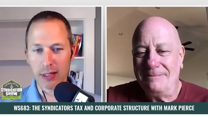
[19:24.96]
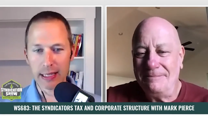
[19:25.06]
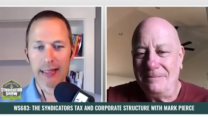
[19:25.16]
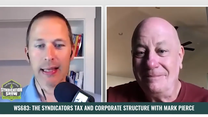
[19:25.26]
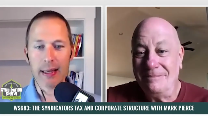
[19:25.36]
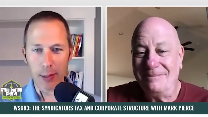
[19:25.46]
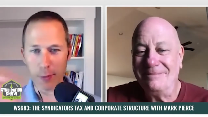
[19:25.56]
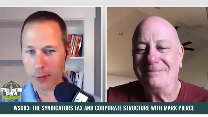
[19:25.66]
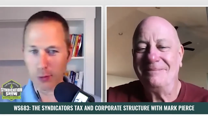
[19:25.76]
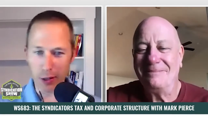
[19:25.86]
Speaker 1: that and be able to
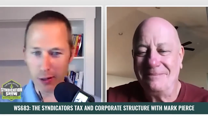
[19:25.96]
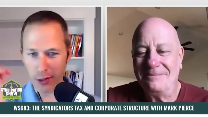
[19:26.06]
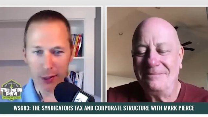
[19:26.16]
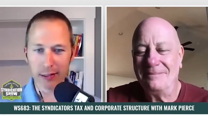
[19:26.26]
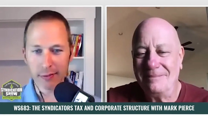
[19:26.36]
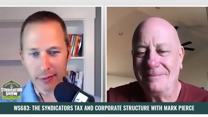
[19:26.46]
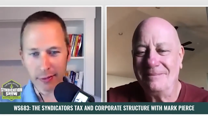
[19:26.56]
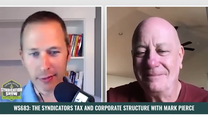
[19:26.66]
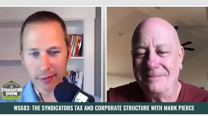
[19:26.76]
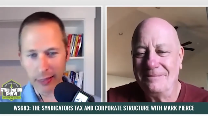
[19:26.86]
draw on it and
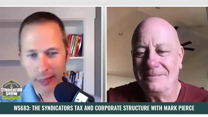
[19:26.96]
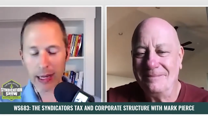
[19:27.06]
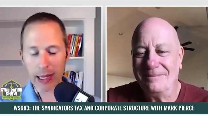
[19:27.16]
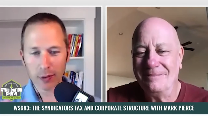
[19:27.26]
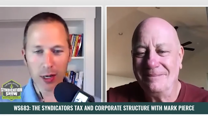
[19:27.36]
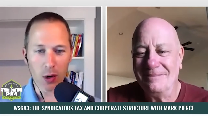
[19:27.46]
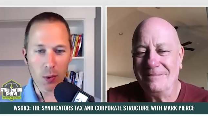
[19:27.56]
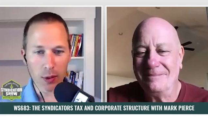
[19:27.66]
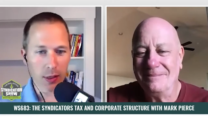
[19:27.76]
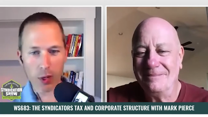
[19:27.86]
think about you know
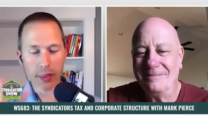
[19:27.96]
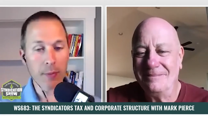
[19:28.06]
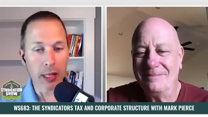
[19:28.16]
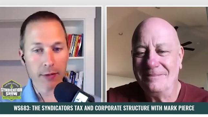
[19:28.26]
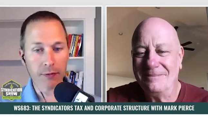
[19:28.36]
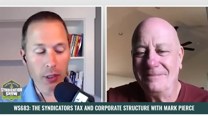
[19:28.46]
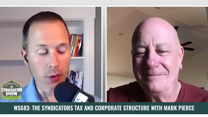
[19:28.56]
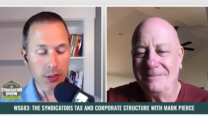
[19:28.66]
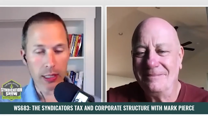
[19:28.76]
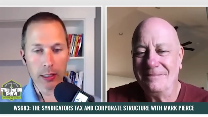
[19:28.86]
where that money flows.
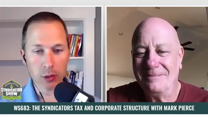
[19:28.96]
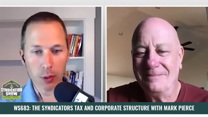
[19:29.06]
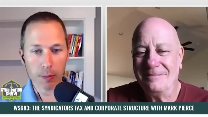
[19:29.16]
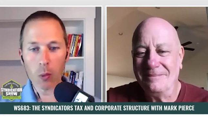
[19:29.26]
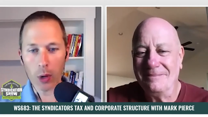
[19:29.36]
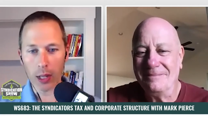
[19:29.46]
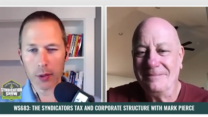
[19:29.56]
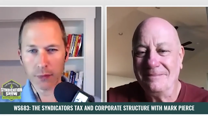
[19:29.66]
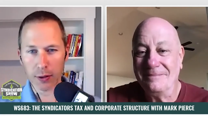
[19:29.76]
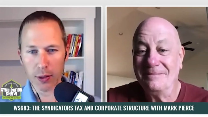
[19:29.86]
And it took me a while to
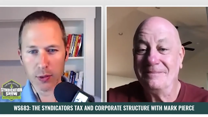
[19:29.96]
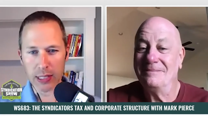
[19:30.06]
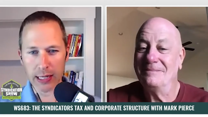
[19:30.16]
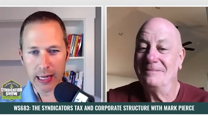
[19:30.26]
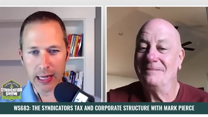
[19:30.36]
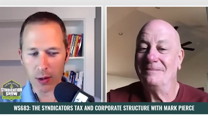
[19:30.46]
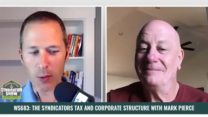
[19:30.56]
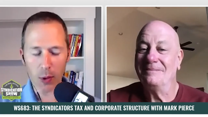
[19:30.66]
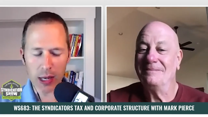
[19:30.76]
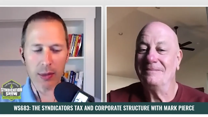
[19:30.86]
figure those things out. Now,
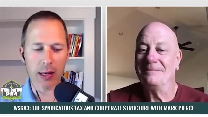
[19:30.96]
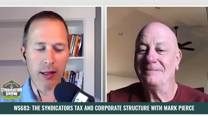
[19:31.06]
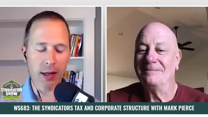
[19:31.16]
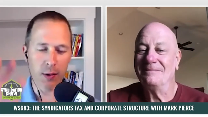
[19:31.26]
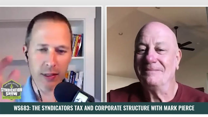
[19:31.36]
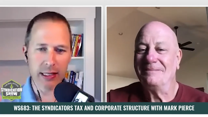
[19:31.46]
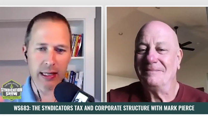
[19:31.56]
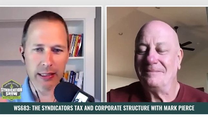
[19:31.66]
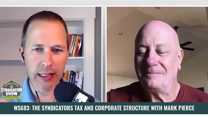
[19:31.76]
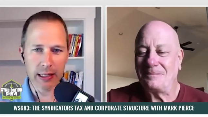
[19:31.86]
wait a minute. You know, this
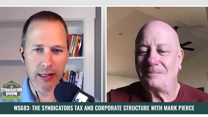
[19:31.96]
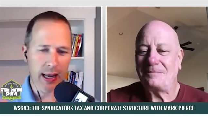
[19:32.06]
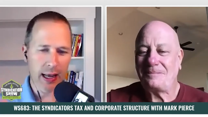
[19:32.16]
entity, how's